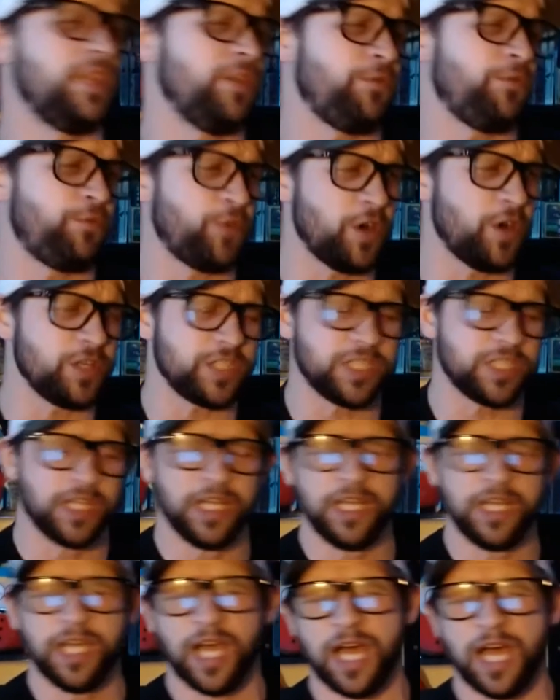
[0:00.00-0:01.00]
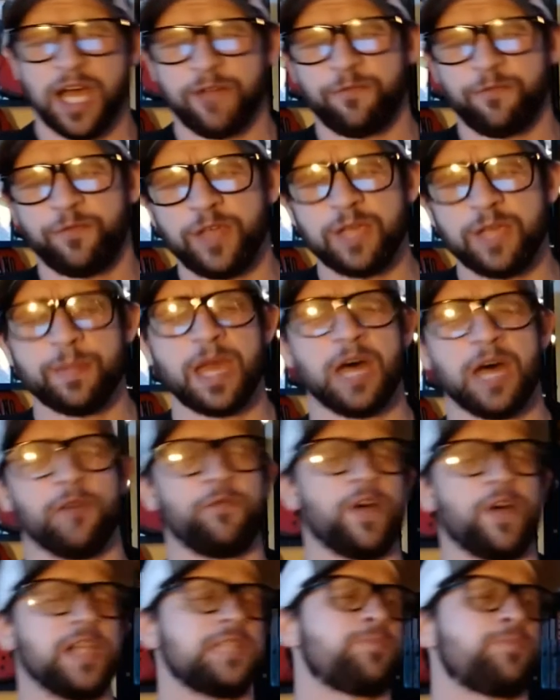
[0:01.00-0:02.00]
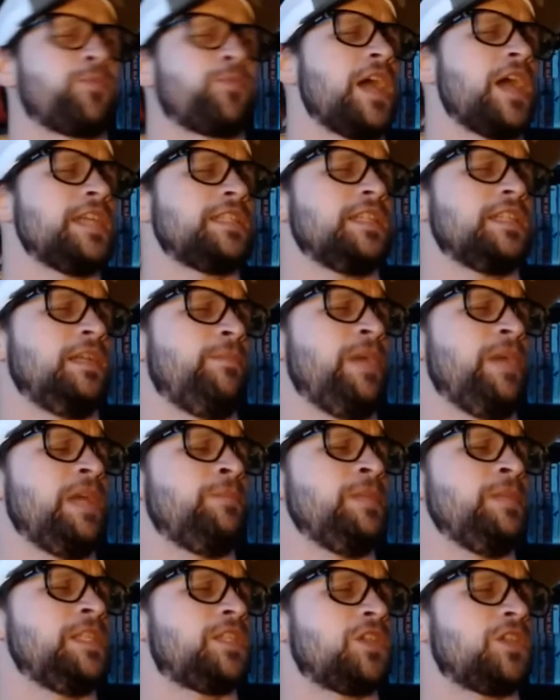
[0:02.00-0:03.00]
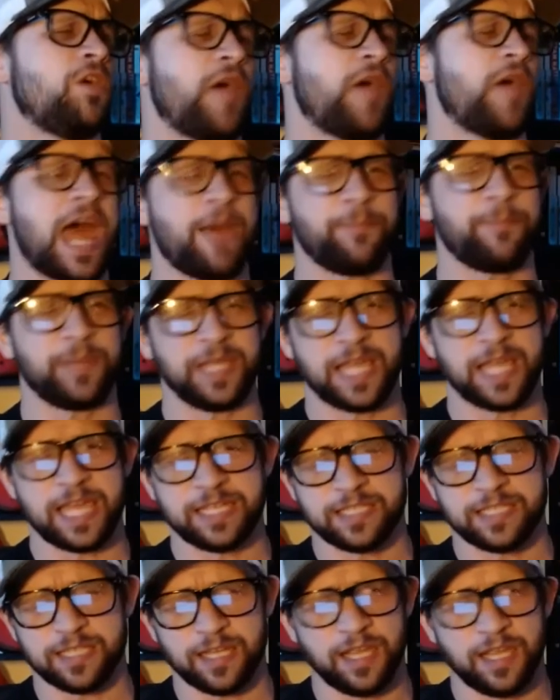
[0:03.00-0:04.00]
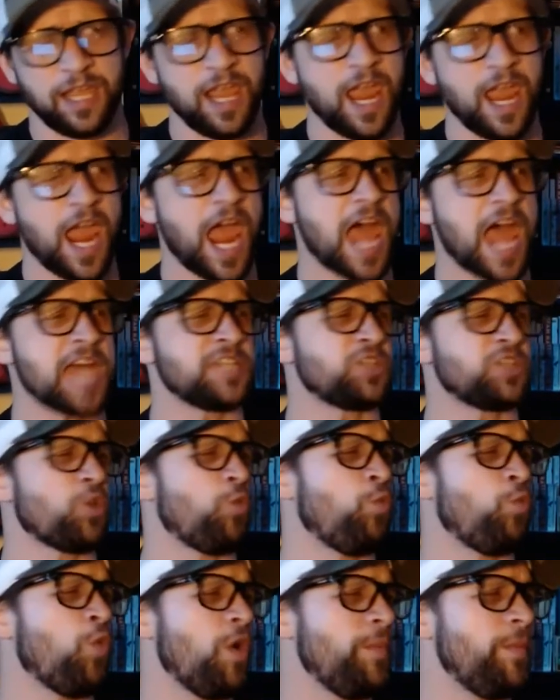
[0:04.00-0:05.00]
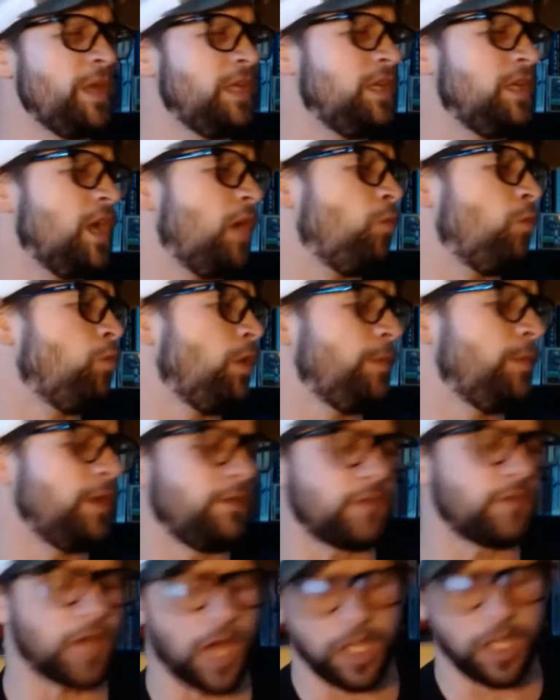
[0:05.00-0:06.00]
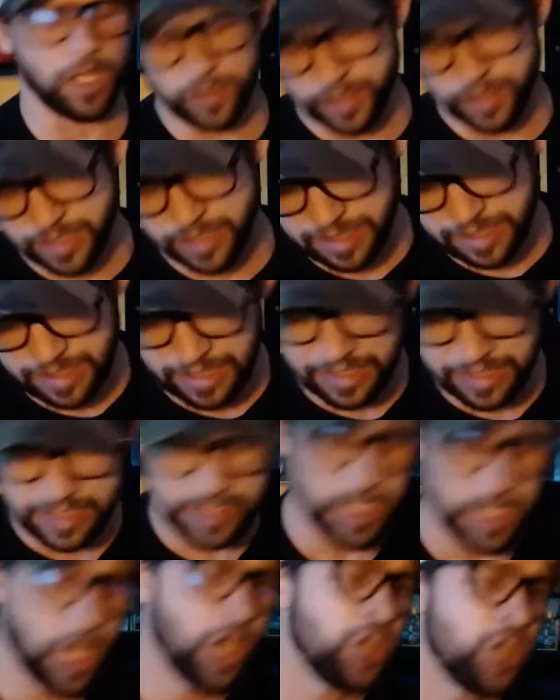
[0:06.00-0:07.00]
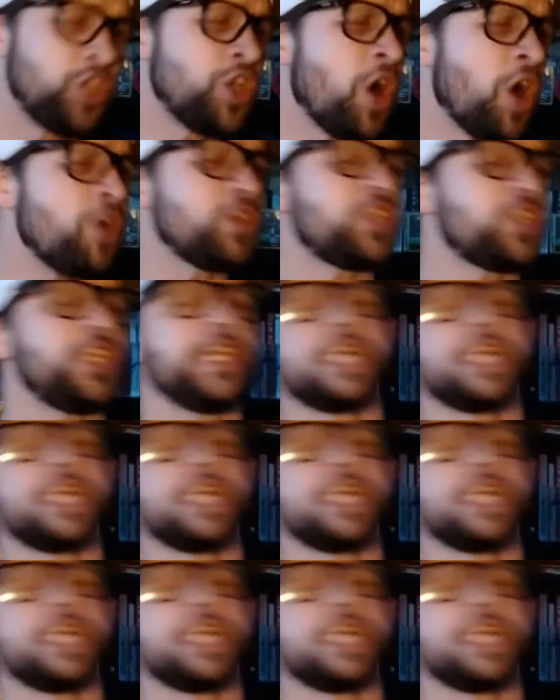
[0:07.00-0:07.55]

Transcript: the first female vice president, made me so happy as a woman of color to see this. She